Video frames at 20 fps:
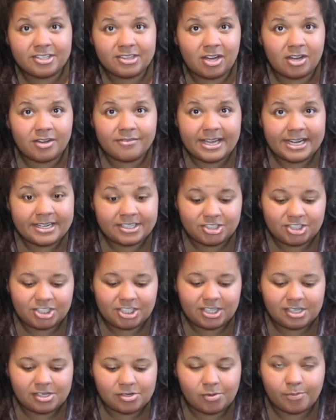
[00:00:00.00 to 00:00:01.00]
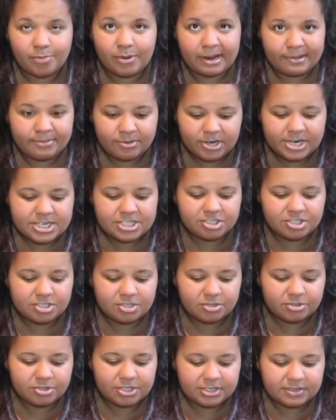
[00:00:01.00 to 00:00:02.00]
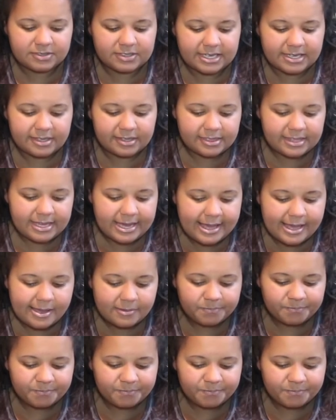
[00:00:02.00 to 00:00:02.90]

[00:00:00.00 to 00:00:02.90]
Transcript: lot of energy or preparation or things like that.